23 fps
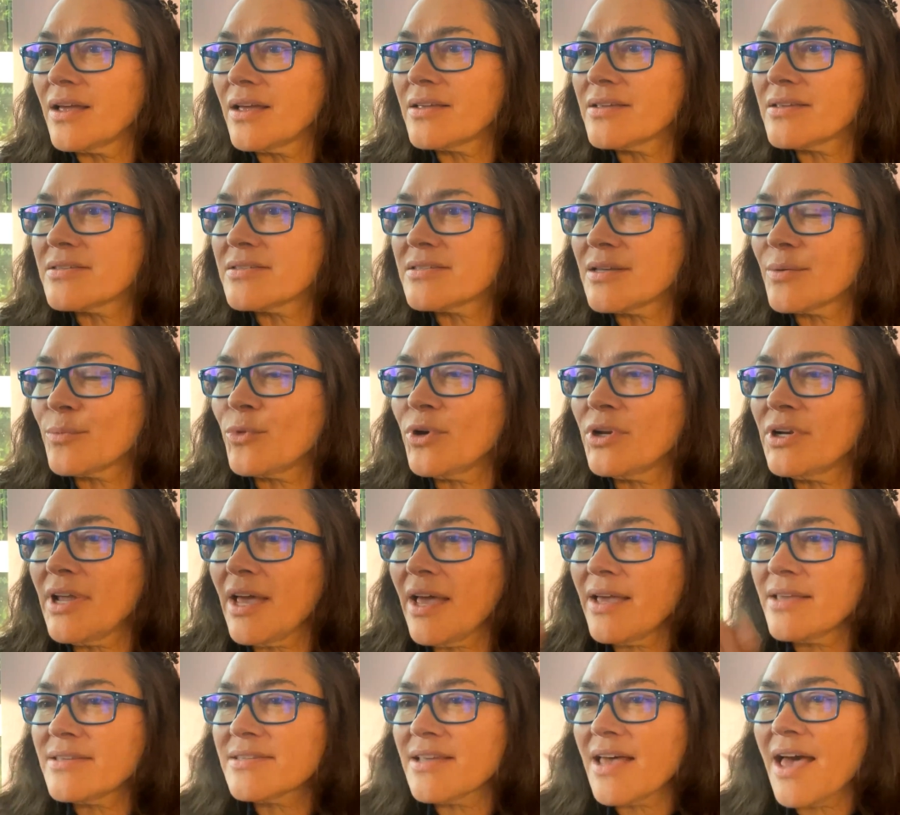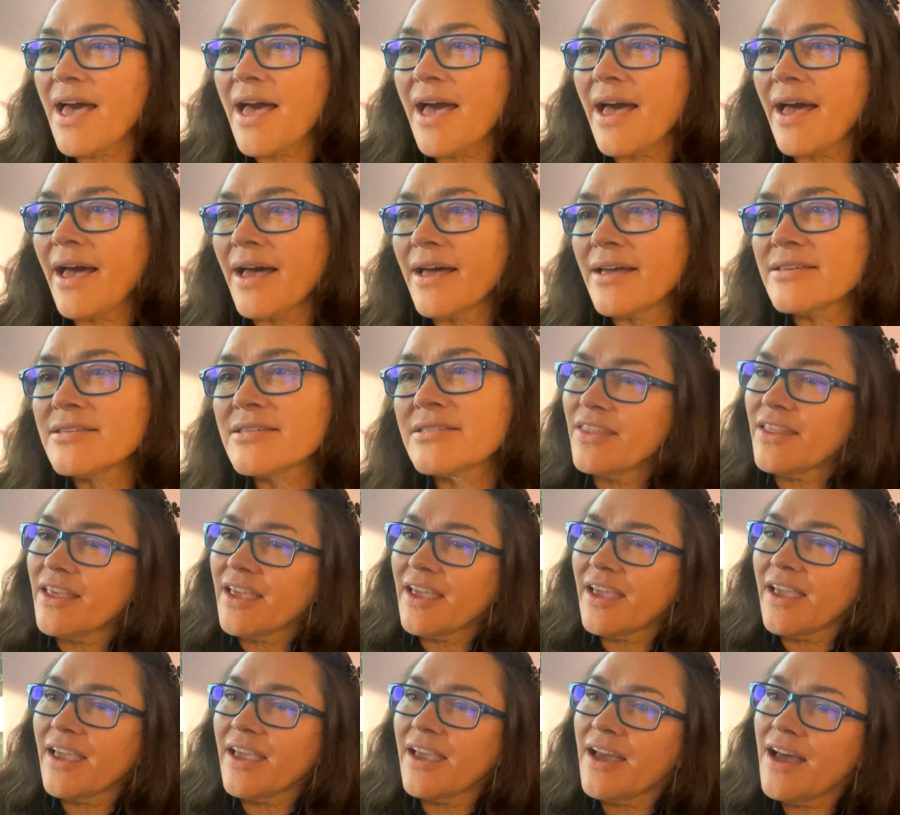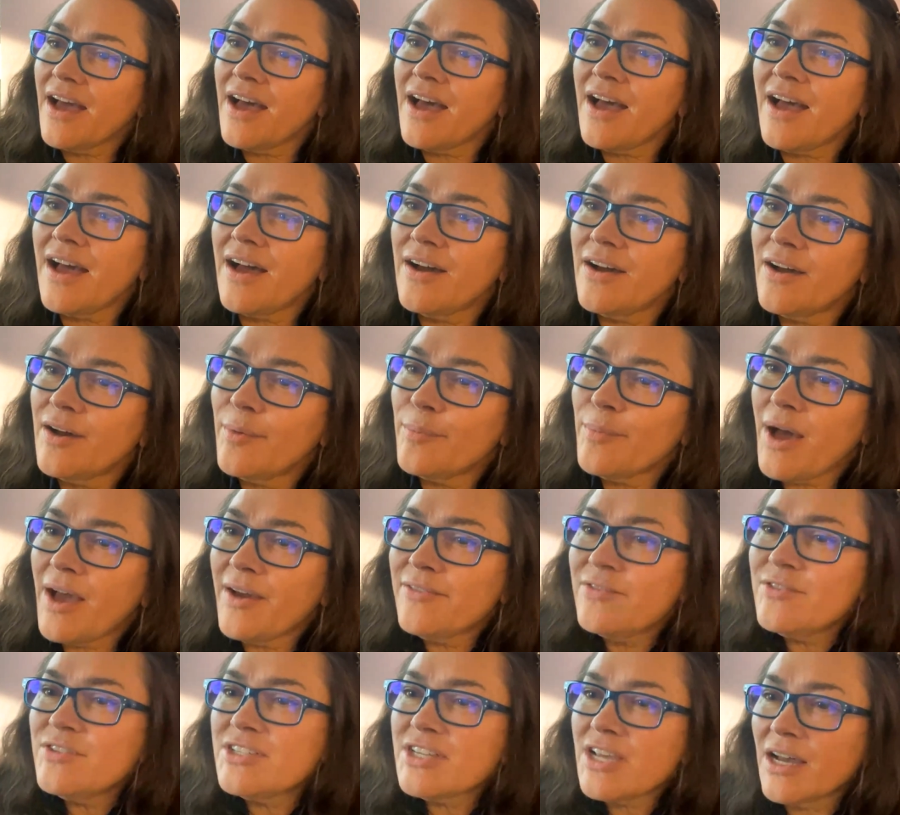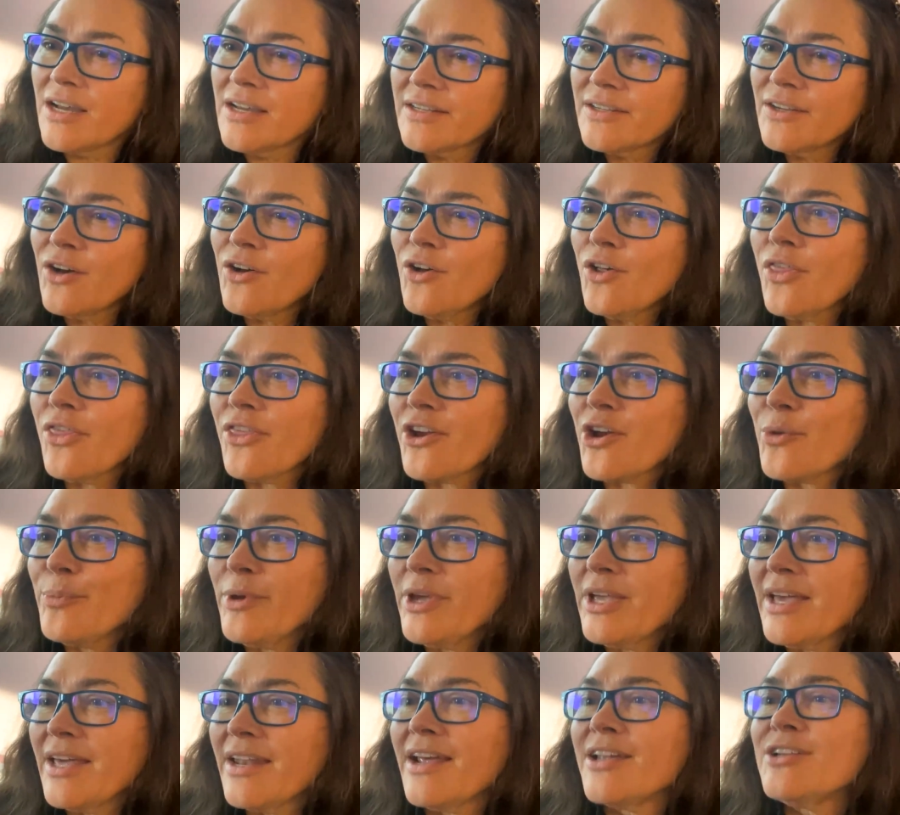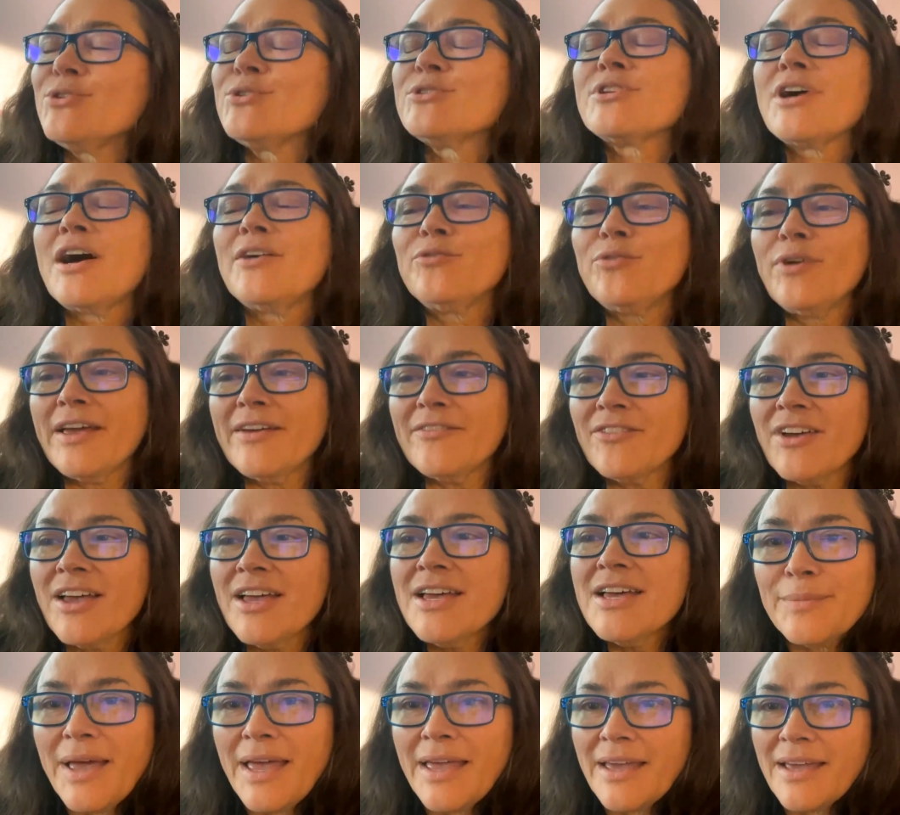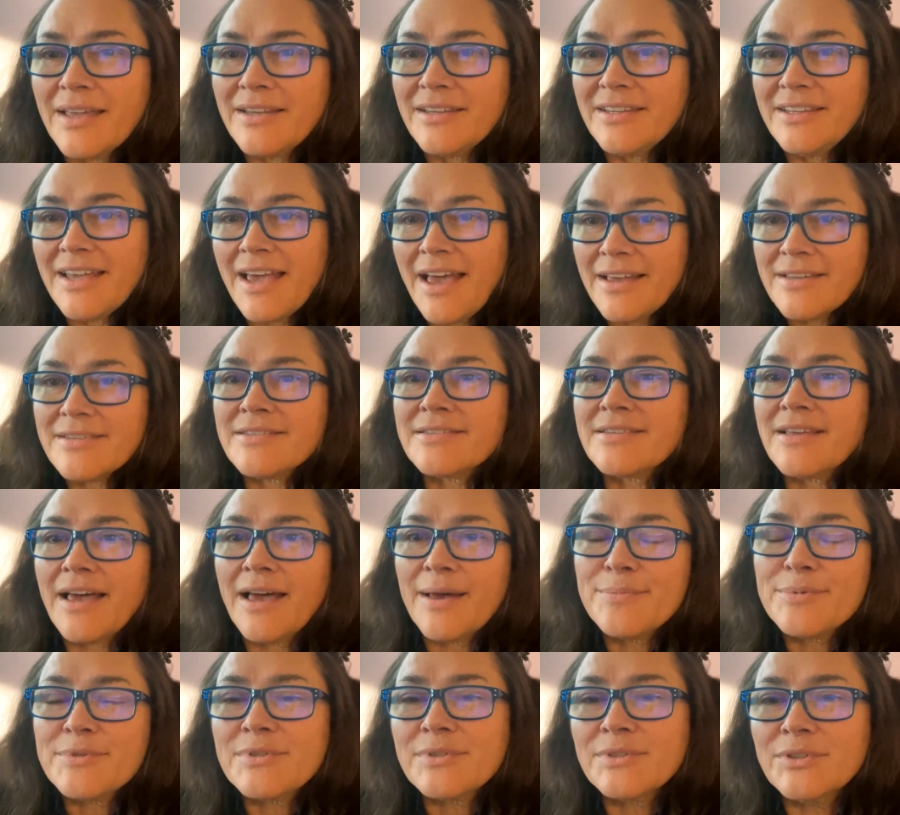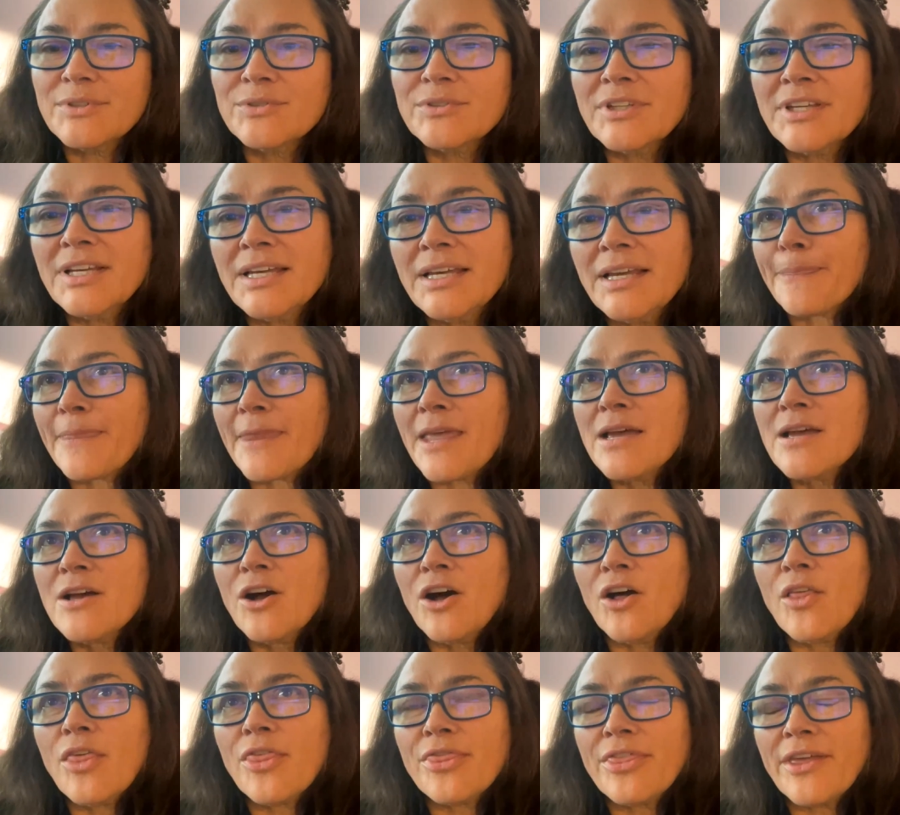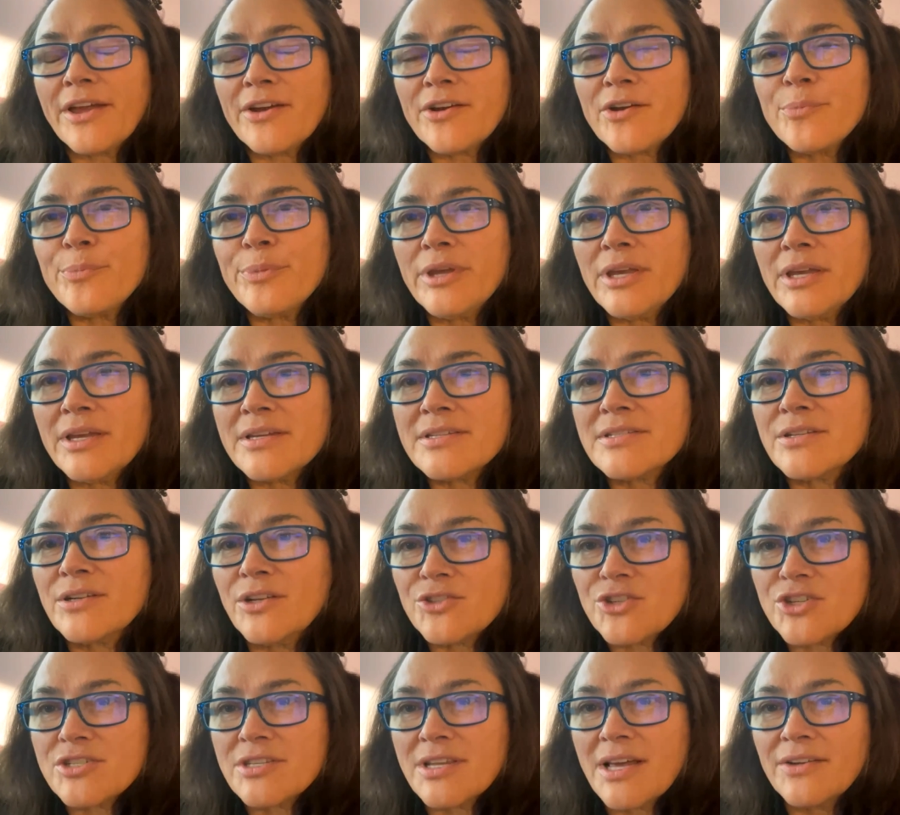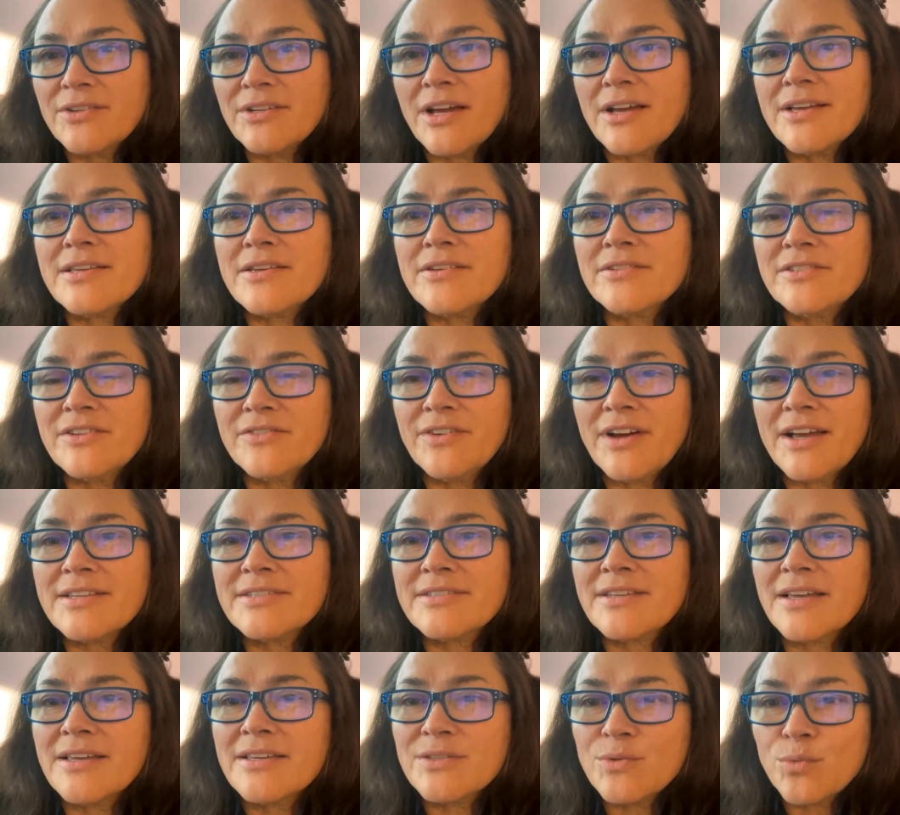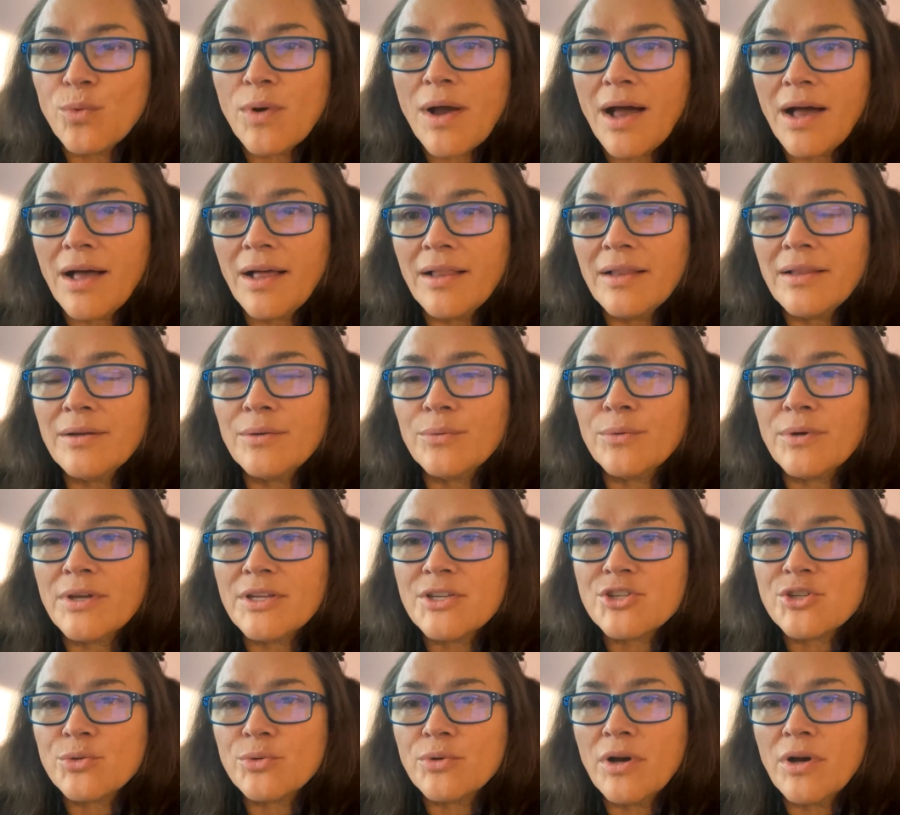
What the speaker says: Someone has asked, I've done Ultherapy. Can I do Softwave? And yes, absolutely. Ultherapy is an ultrasound device as well, which